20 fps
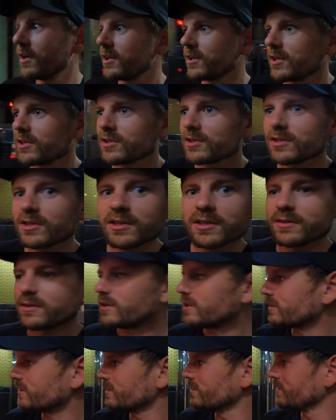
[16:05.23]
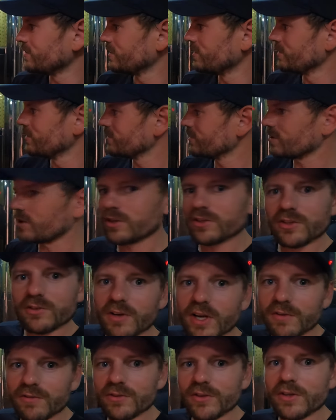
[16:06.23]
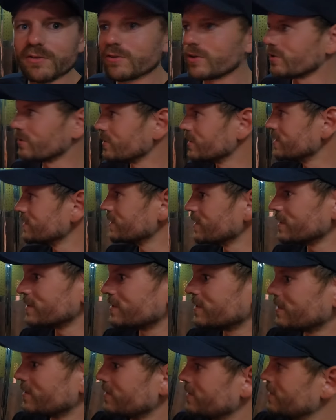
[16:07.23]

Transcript: I guess I can't do what I'm doing wrong these days.